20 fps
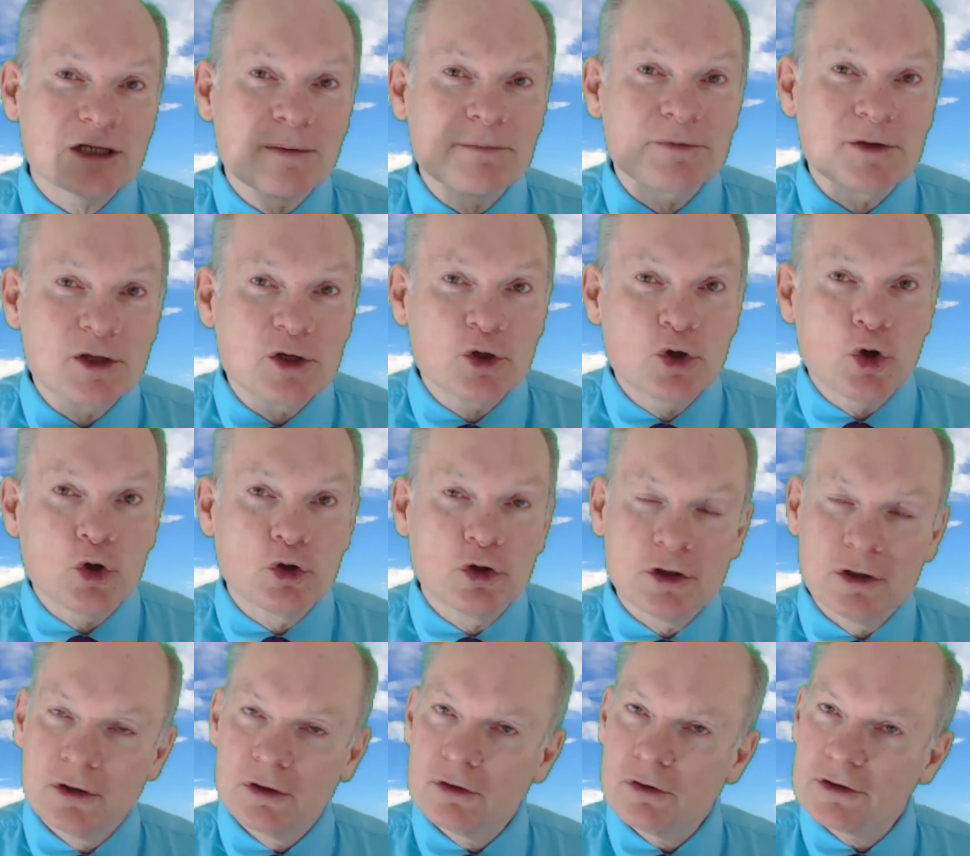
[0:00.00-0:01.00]
something
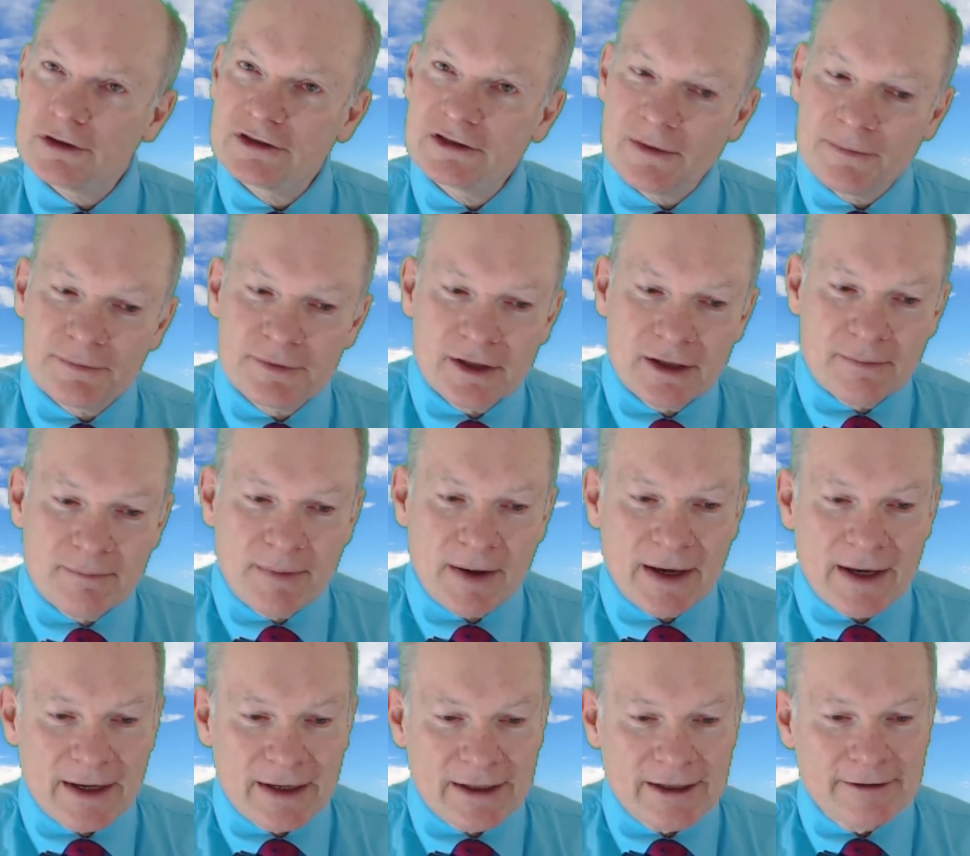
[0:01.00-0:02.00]
good, not something
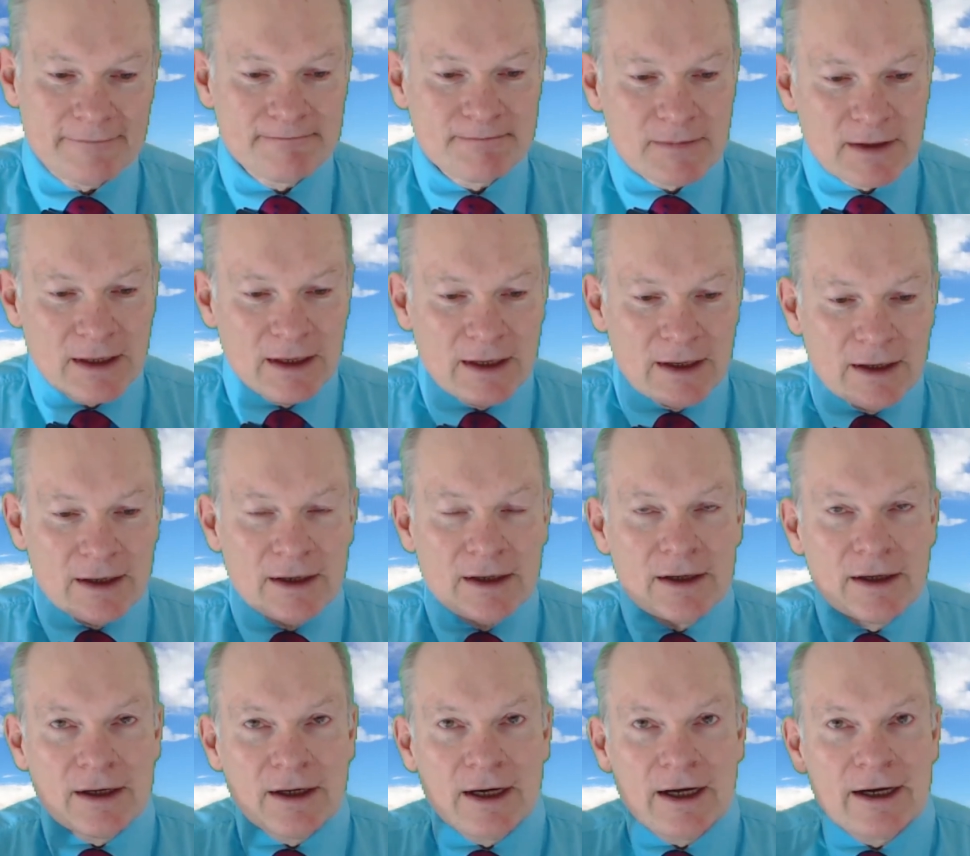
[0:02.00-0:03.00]
bad.
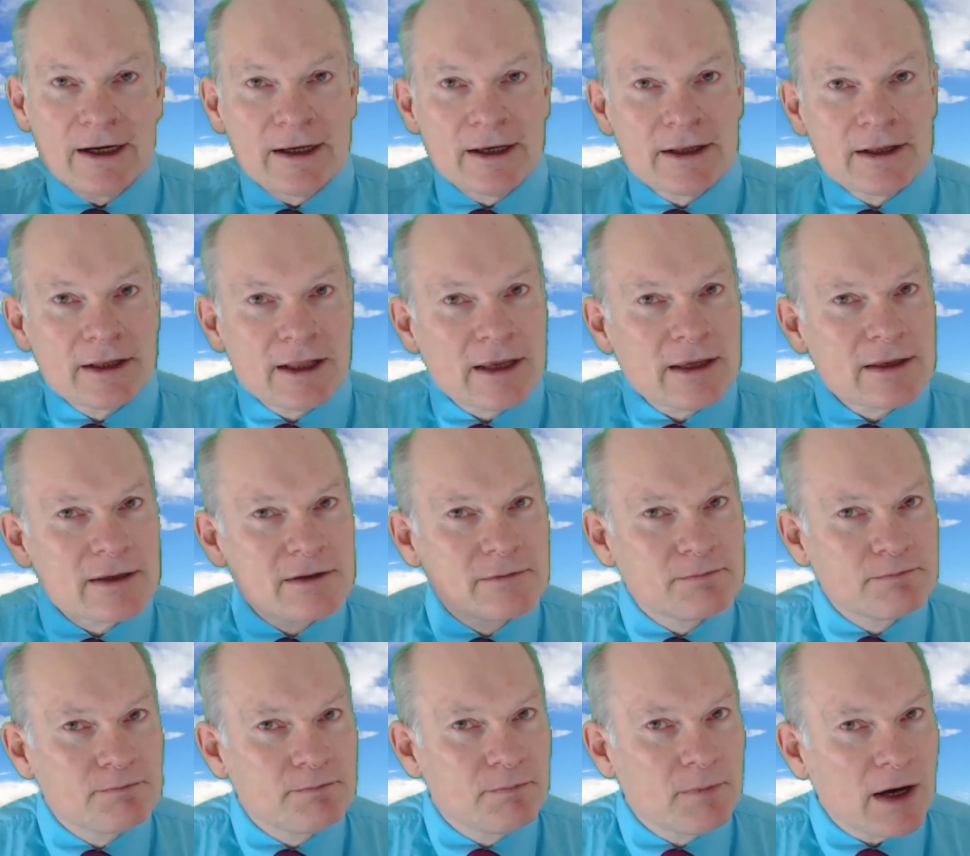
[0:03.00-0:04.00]
They
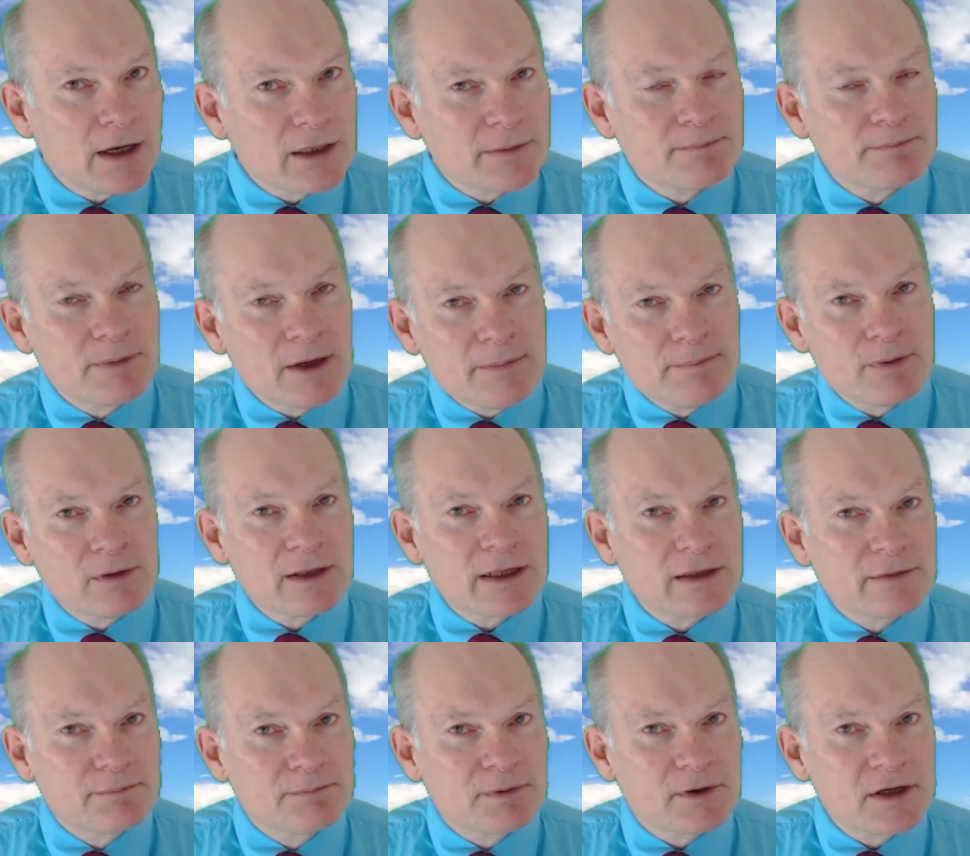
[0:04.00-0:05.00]
are the people
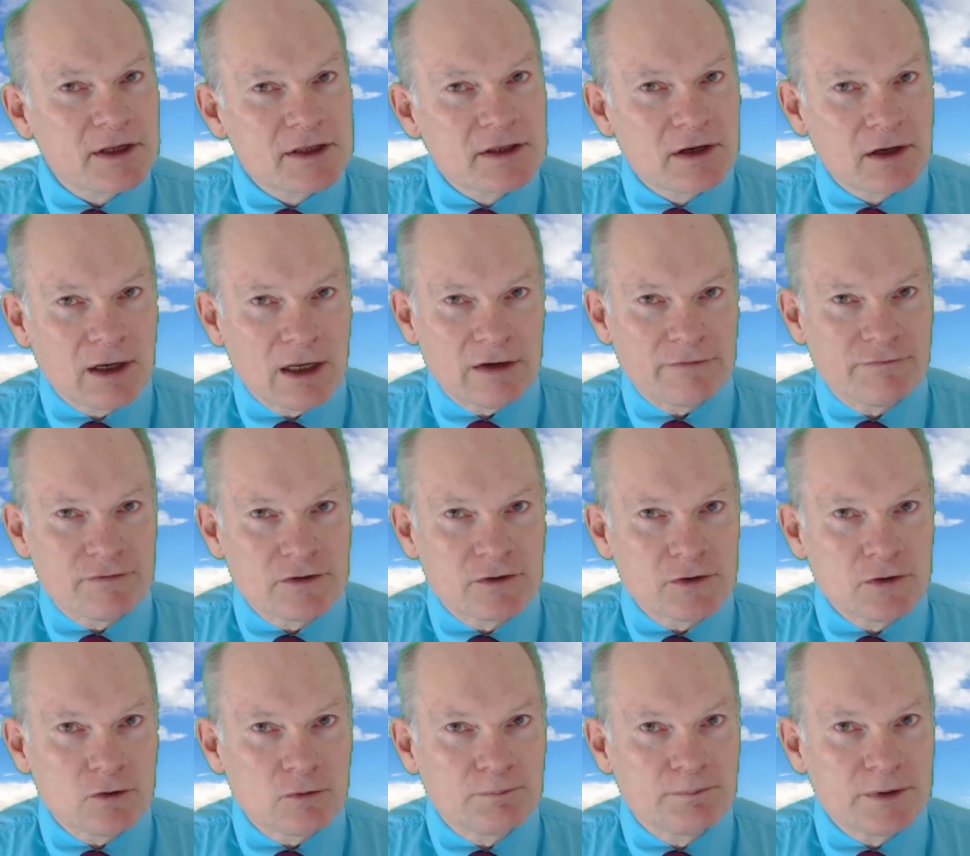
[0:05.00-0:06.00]
that breathe life
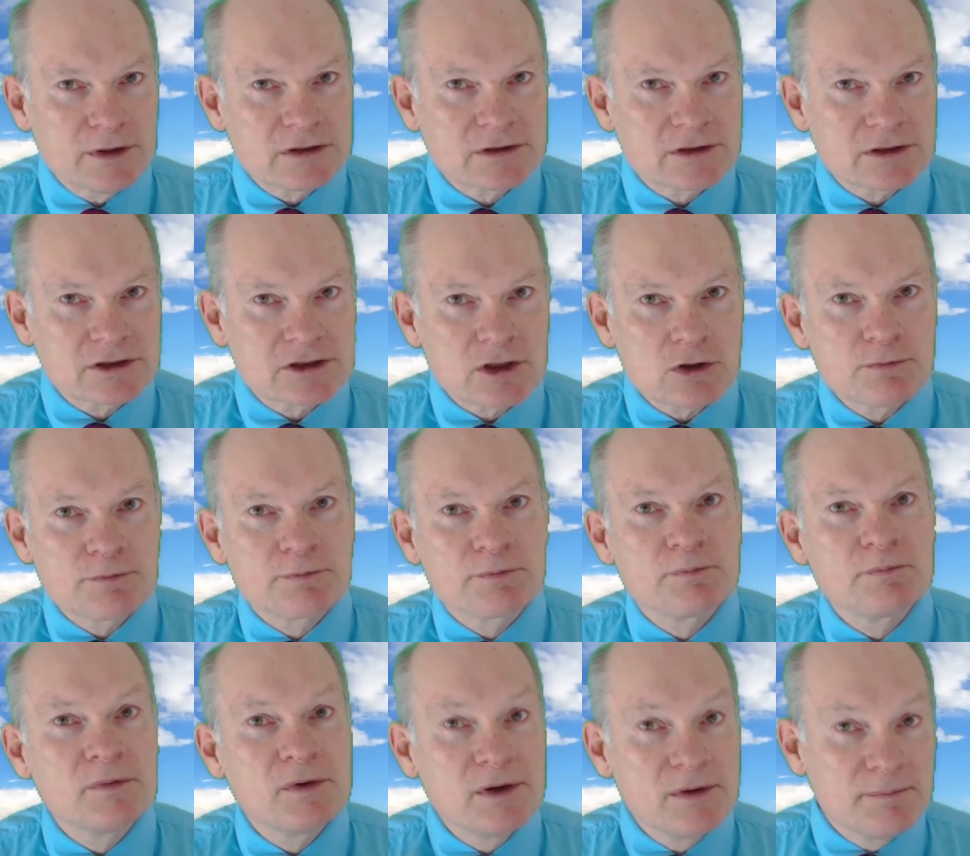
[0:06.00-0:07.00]
into your business. So
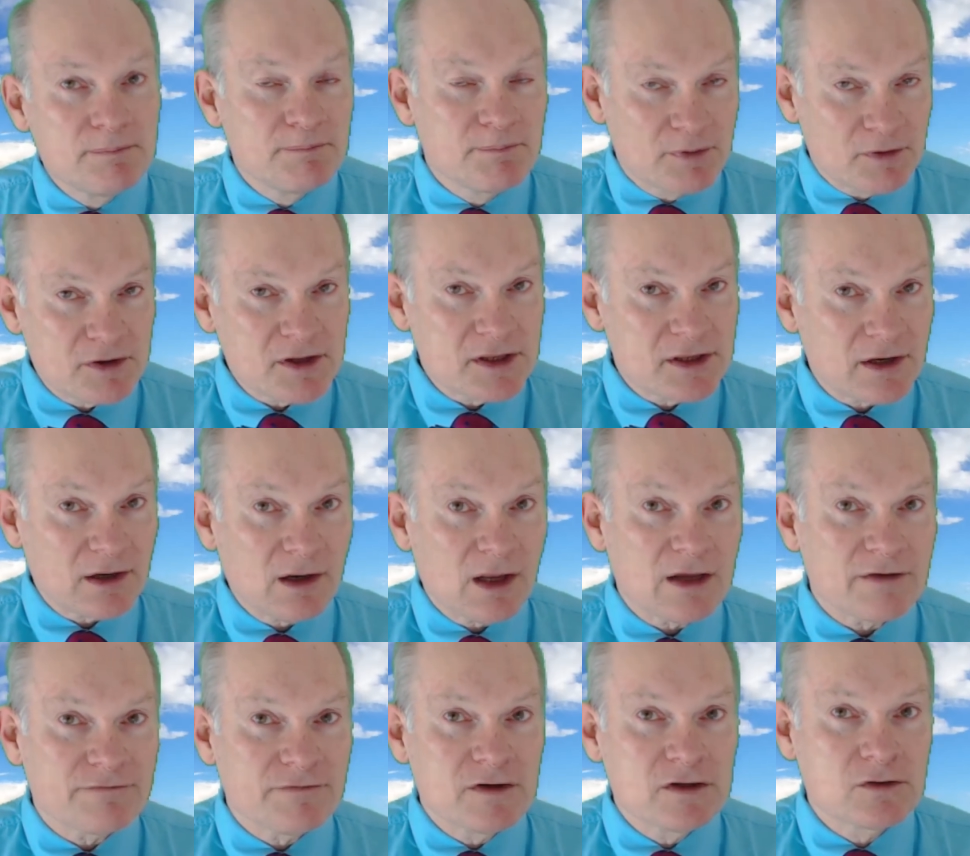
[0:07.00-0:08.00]
breathe
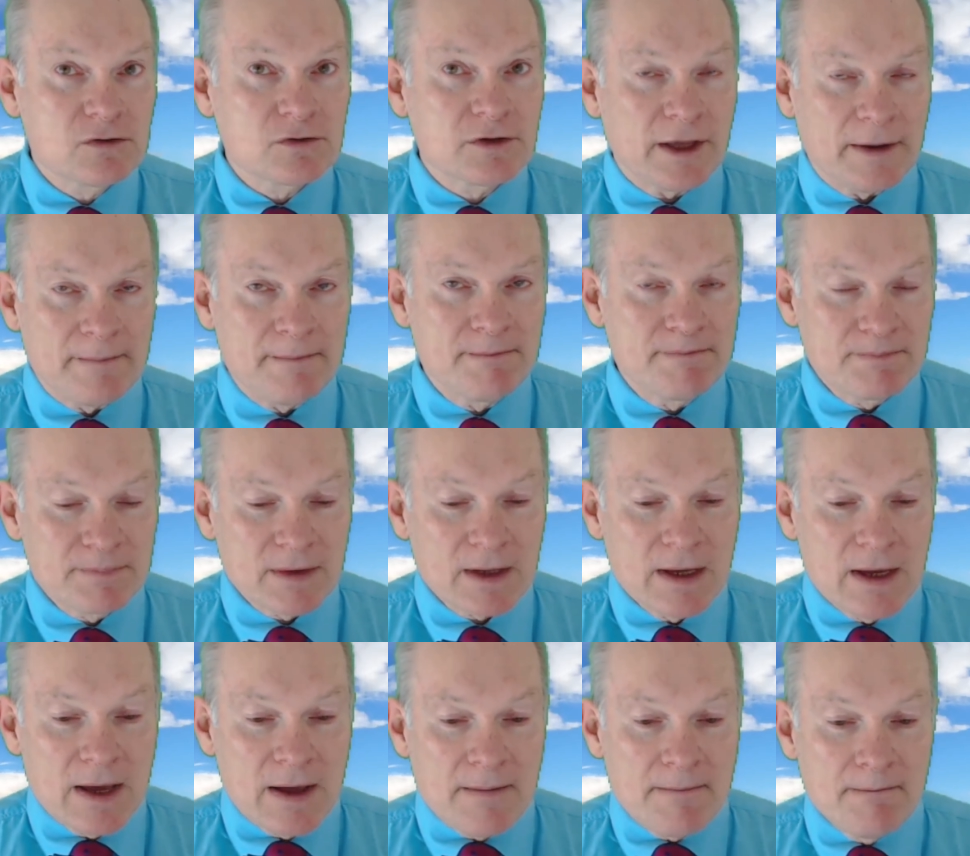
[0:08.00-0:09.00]
life into them
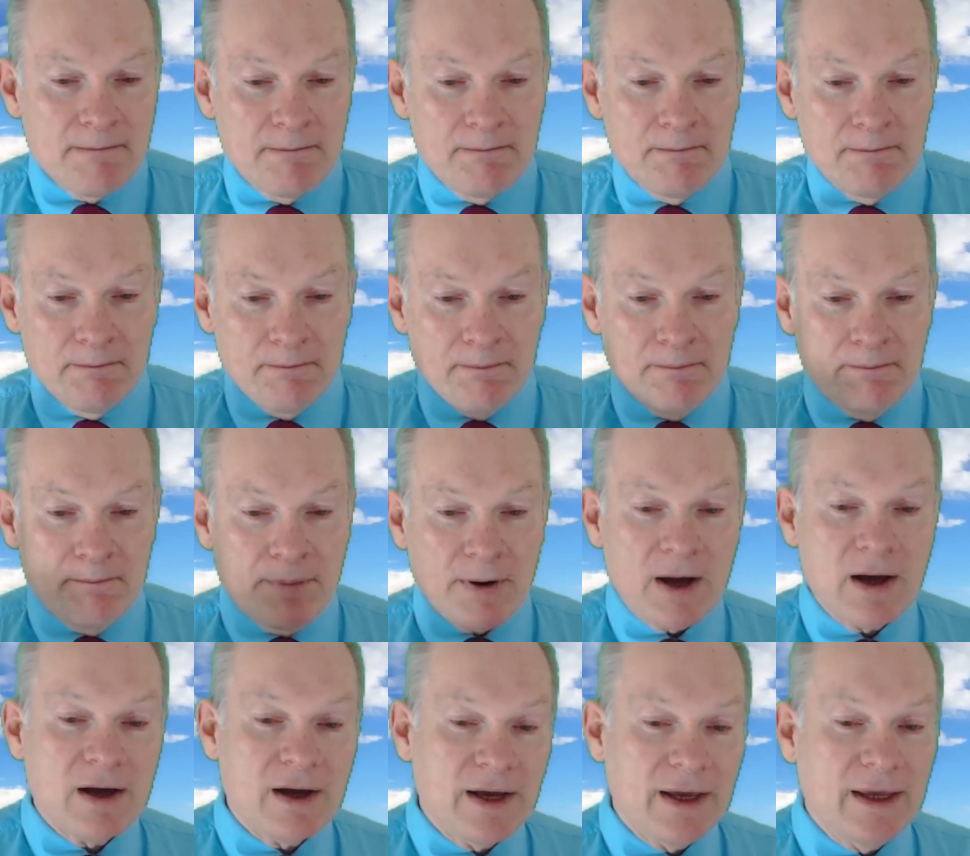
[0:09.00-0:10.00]

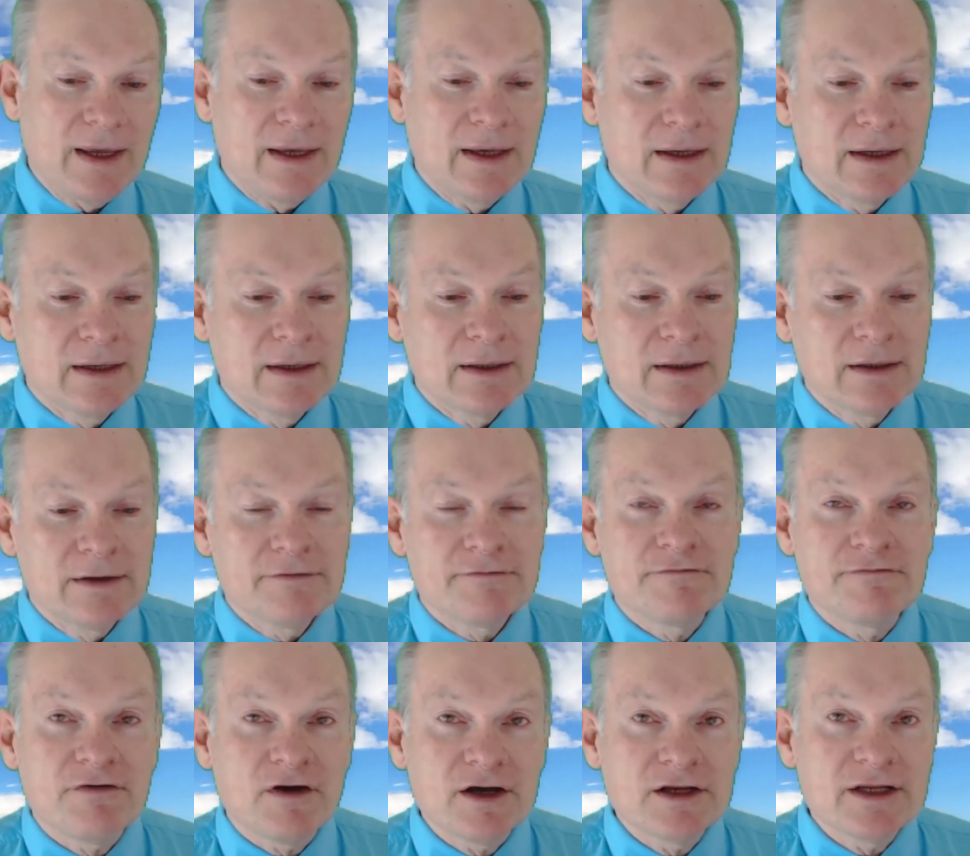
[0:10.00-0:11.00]
by
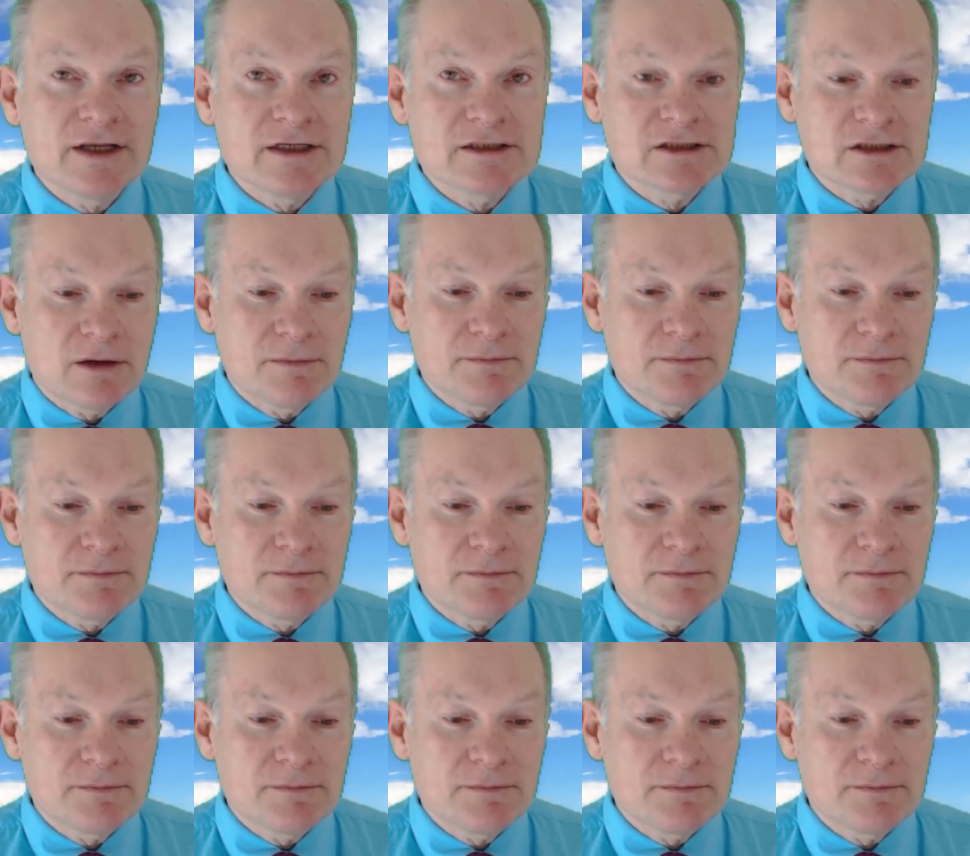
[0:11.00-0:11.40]
finding